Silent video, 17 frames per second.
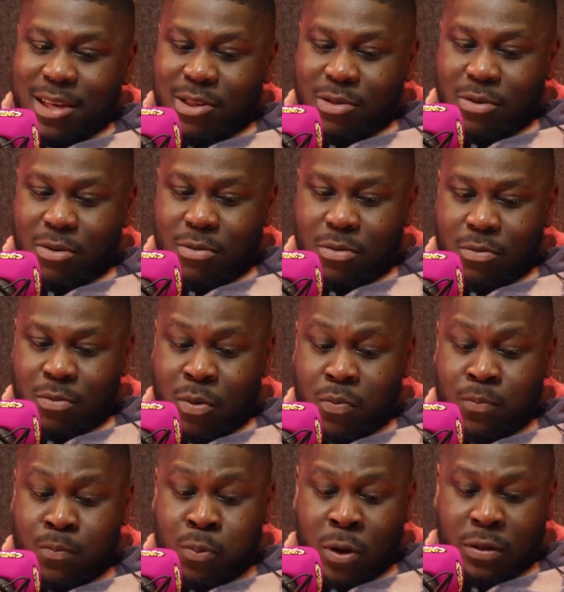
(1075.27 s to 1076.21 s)
so
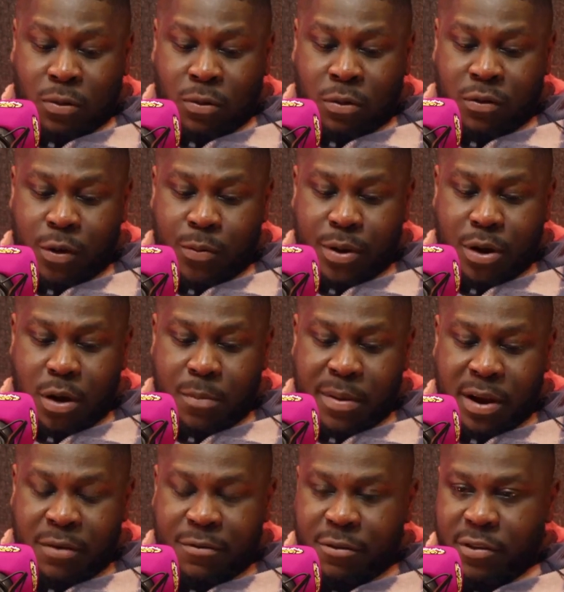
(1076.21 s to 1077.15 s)
what's growing up, I
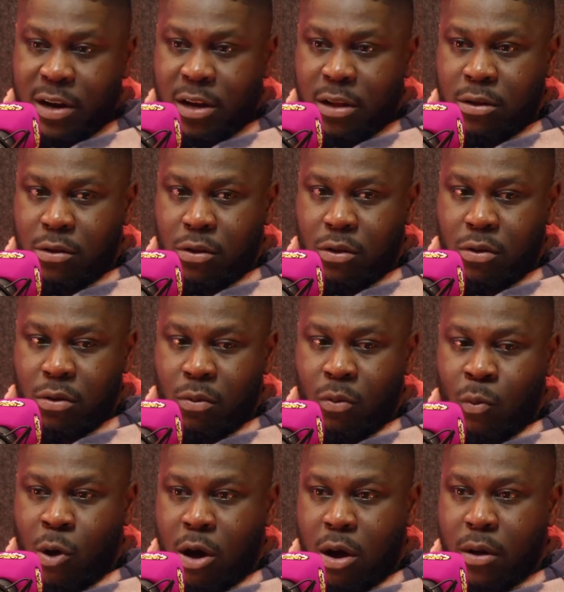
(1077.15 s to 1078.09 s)
never really knew
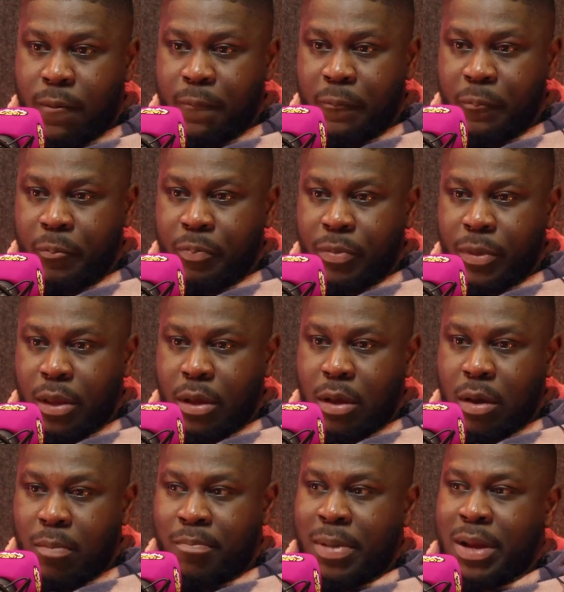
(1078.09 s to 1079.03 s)
what
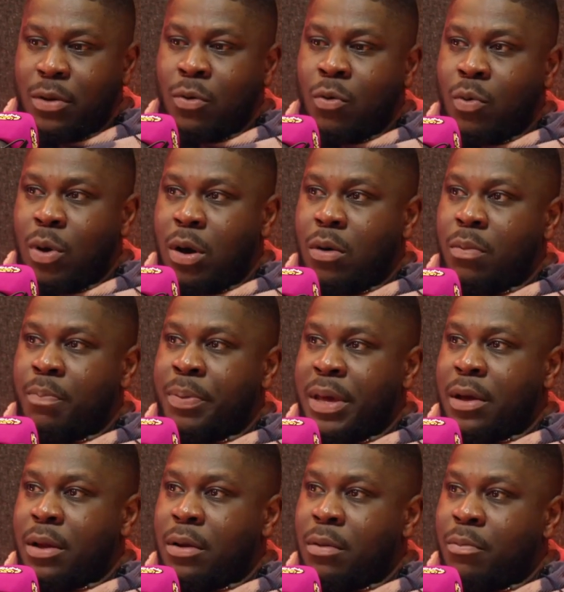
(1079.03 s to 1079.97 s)
mental
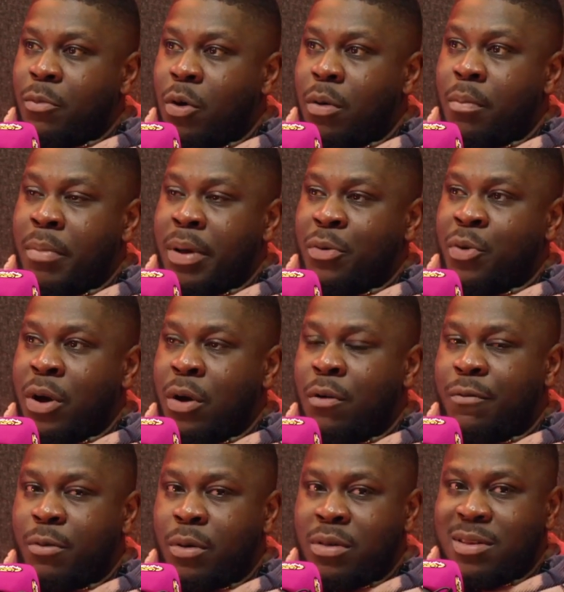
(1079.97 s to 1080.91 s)
well-being and what mental
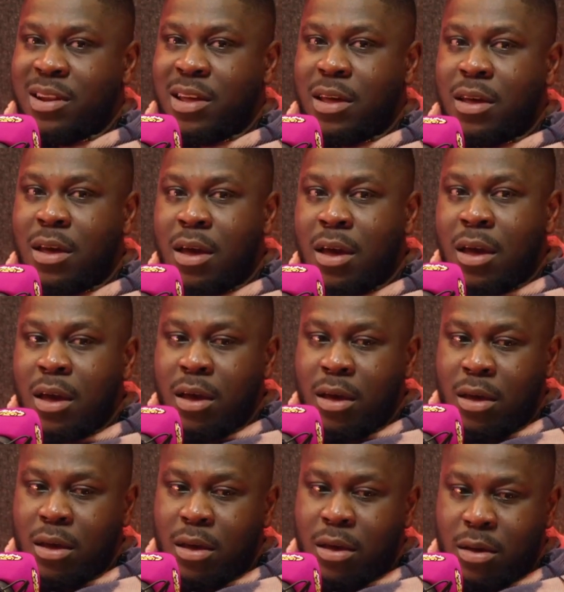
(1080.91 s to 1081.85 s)
health was, innit?
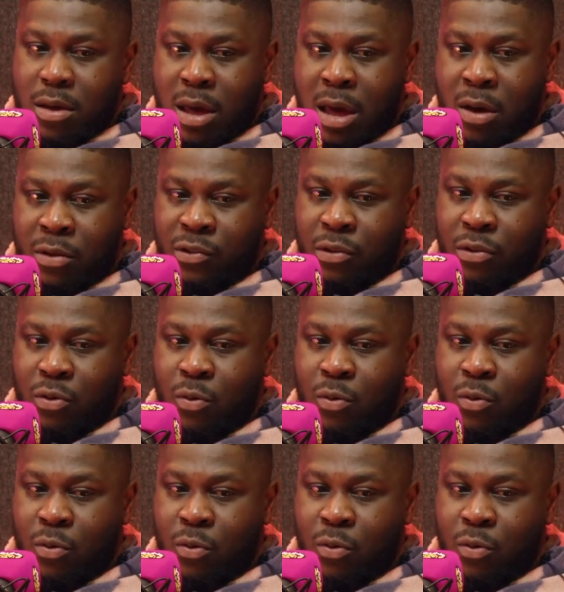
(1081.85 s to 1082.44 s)
I just